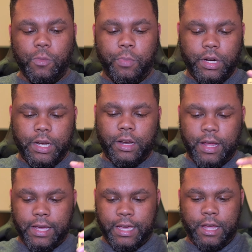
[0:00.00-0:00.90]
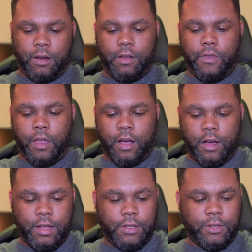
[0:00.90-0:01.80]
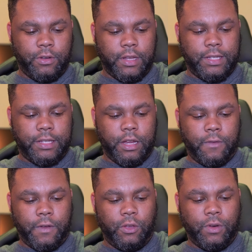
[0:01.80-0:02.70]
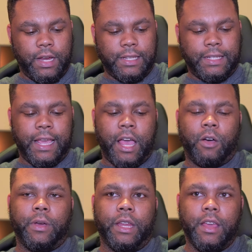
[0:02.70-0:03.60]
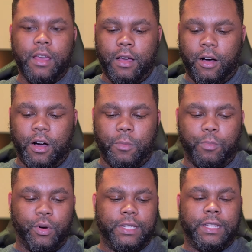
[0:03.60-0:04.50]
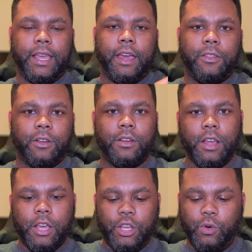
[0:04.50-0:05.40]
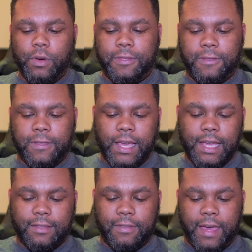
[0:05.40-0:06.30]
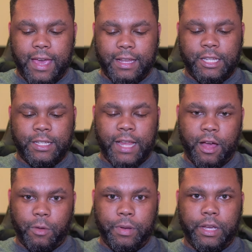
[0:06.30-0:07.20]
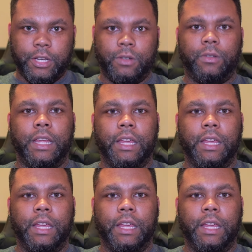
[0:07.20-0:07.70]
you put it like here on the console and stuff, and you kind of see how it all puts together, you would think that just how Pikachu and